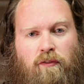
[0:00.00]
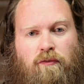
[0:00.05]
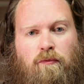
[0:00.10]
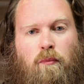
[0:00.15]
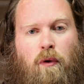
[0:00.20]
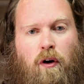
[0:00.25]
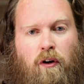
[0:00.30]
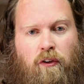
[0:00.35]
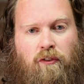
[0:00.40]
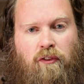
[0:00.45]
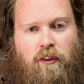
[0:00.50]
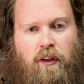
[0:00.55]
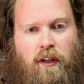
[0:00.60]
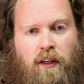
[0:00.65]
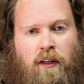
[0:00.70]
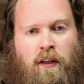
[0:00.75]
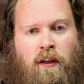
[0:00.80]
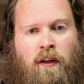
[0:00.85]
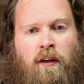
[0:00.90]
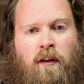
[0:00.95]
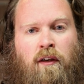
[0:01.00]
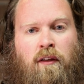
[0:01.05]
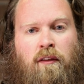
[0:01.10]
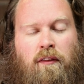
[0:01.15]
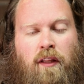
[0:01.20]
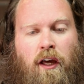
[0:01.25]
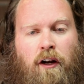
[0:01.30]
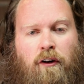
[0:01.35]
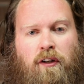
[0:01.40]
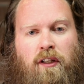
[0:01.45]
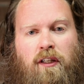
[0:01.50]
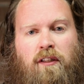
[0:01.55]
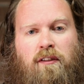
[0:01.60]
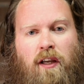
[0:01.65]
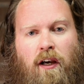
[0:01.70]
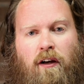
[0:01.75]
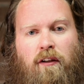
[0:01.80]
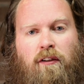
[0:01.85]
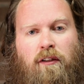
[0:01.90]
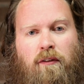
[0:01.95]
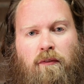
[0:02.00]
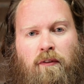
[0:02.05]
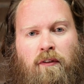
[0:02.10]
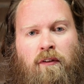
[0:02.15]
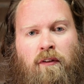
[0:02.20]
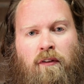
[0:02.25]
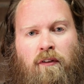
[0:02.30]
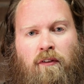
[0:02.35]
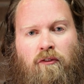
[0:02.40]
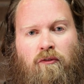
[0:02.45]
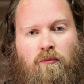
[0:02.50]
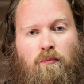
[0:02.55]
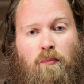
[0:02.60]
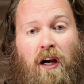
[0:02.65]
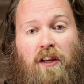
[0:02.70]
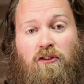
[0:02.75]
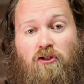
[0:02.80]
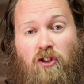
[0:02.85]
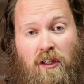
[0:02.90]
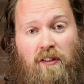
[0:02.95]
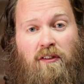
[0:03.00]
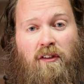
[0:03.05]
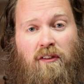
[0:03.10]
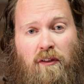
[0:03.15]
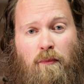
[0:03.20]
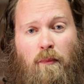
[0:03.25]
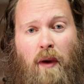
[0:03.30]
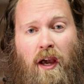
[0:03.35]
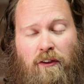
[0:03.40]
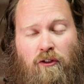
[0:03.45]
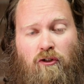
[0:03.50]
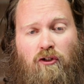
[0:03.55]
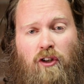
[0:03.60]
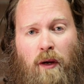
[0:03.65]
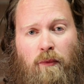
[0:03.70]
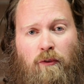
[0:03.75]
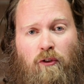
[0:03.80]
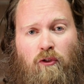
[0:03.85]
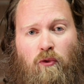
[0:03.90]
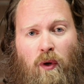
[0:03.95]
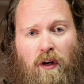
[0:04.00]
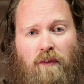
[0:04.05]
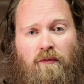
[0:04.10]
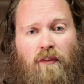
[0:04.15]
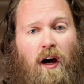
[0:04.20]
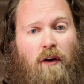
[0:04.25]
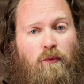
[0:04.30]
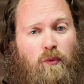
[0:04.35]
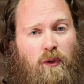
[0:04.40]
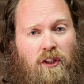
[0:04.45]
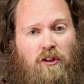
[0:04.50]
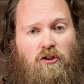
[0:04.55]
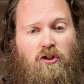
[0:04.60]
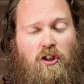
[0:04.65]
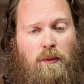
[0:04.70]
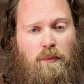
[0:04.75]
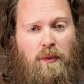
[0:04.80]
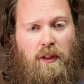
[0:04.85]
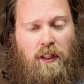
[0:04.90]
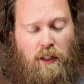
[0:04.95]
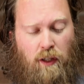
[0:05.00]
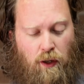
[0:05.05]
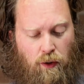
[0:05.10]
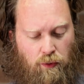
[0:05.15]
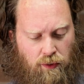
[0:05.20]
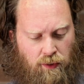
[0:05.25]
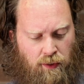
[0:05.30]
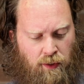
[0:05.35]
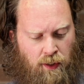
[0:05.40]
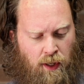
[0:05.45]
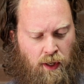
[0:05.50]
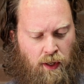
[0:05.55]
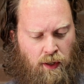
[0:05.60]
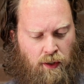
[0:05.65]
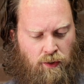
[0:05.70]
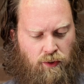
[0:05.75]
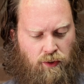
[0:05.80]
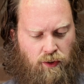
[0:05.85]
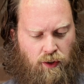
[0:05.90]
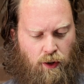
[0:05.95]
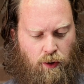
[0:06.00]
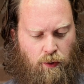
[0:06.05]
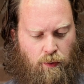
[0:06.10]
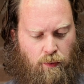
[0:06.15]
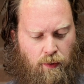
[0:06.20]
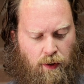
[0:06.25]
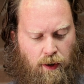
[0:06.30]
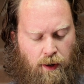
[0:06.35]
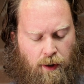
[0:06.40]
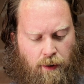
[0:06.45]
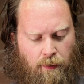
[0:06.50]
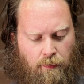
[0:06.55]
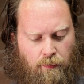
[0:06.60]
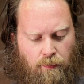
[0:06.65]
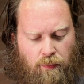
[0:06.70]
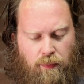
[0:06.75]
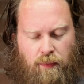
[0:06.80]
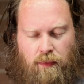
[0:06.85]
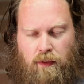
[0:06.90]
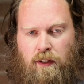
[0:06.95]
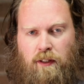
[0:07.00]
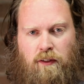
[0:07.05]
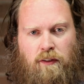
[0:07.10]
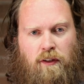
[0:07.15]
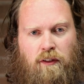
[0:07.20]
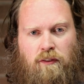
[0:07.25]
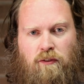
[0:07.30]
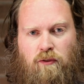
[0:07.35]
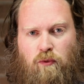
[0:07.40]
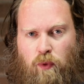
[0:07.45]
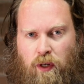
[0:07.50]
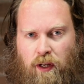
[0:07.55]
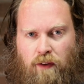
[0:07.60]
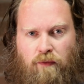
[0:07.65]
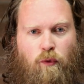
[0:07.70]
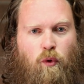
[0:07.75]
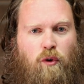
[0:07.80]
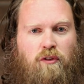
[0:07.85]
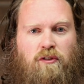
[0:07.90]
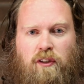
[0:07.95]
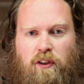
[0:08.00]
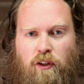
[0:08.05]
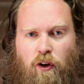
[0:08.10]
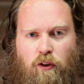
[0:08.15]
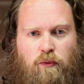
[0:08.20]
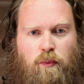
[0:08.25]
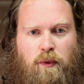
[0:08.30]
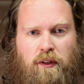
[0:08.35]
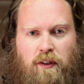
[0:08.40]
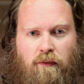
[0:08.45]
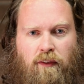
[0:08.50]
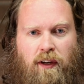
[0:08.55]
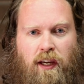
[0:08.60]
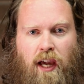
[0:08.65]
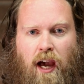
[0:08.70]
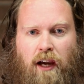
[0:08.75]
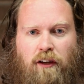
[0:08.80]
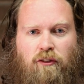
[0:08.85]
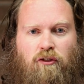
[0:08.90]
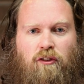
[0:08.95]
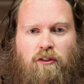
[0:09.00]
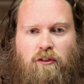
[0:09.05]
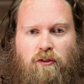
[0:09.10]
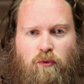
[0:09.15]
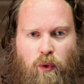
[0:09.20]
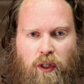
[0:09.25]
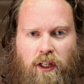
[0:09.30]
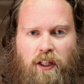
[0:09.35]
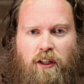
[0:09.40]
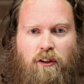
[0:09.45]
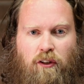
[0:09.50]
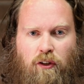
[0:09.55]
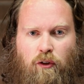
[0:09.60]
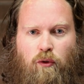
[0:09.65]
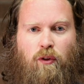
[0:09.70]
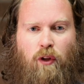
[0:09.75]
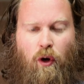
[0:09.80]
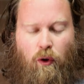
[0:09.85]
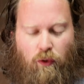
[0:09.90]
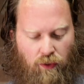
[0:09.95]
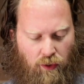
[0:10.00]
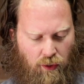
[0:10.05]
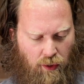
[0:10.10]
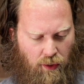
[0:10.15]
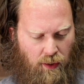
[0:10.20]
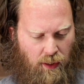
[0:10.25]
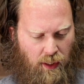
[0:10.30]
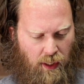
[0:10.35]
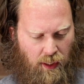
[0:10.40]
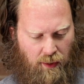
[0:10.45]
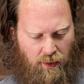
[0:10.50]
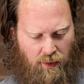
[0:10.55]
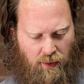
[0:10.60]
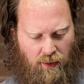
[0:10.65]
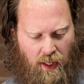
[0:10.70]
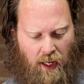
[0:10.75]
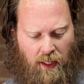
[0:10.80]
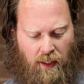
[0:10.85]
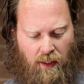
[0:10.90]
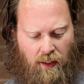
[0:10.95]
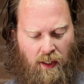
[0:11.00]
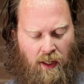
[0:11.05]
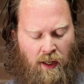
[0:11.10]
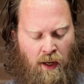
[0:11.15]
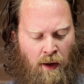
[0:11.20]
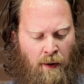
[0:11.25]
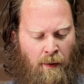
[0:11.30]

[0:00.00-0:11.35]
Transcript: of mercy that are detailed by Jesus in Matthew chapter 25 with the sheep and the goats. So it's reinforcing those specific actions. We need to do those good things. Secondly,